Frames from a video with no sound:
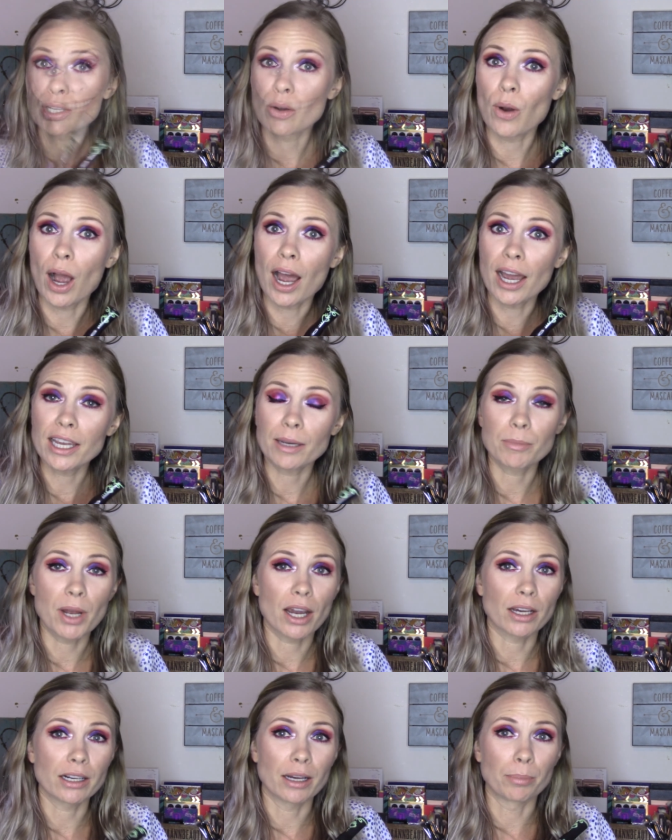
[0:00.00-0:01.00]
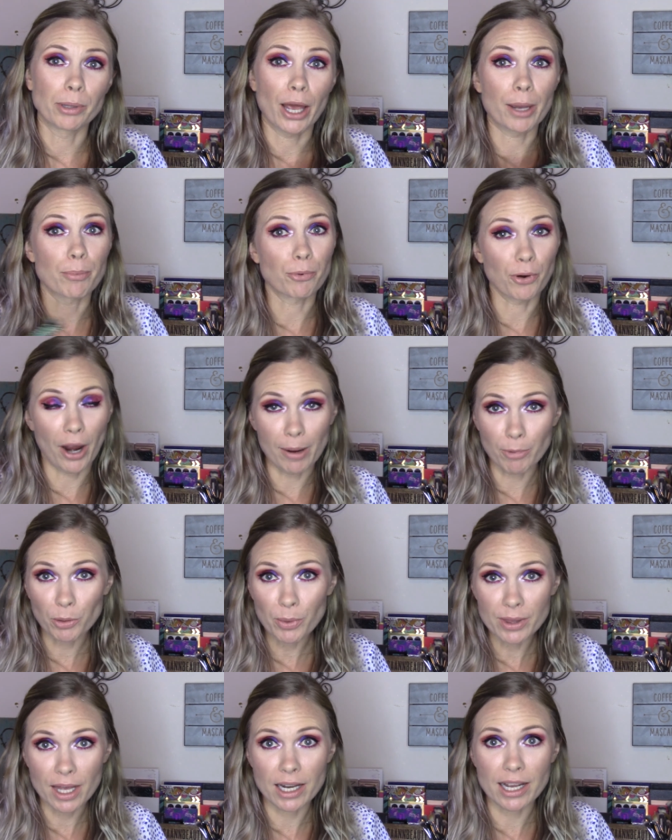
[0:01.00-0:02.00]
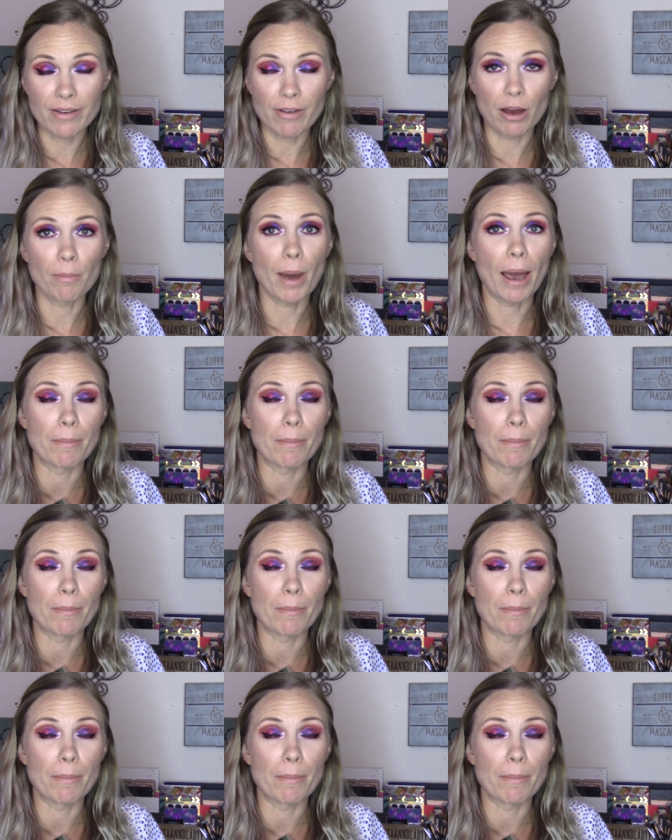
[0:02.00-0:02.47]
So I am not going to apply primer with any of them.